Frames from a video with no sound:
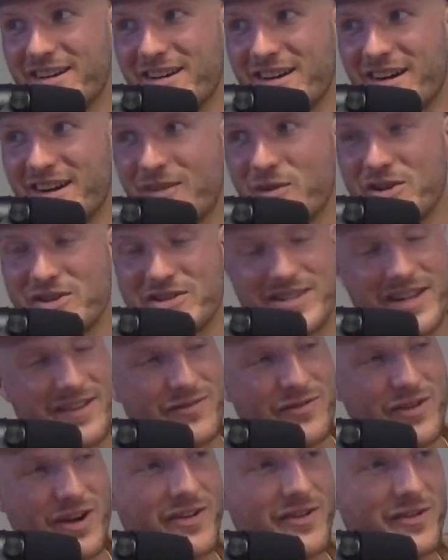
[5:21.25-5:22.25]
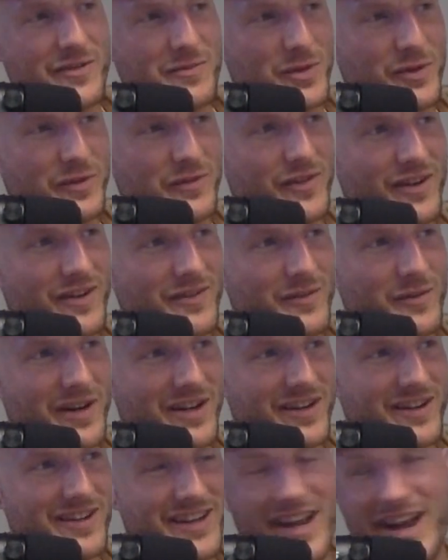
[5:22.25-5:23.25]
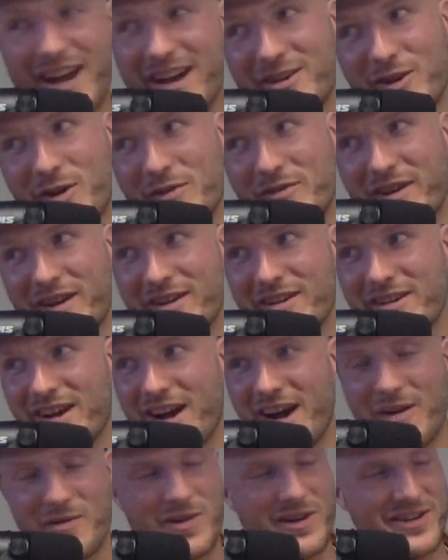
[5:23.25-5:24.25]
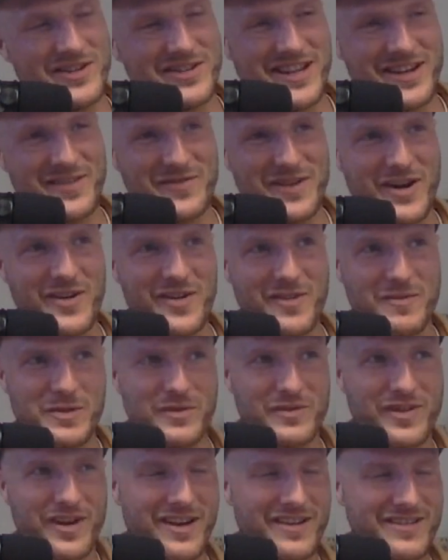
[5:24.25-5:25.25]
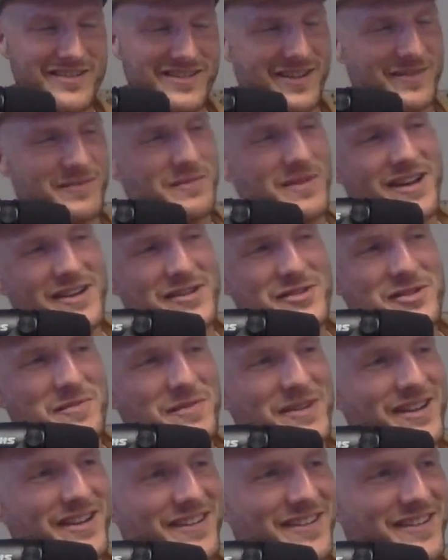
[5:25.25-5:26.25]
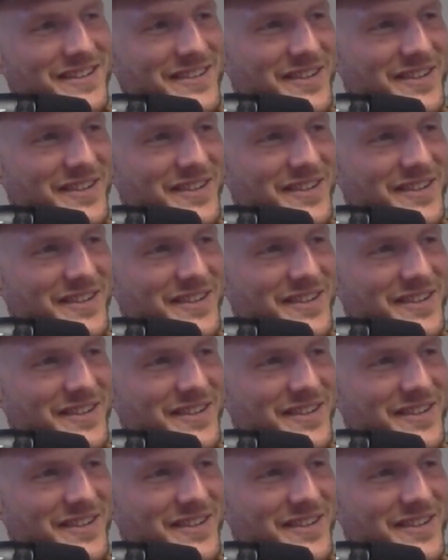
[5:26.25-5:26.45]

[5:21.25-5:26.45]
When you said founder of Blue Friday, co-founder. When you said founder of Blue Friday, I was like, Maya should be here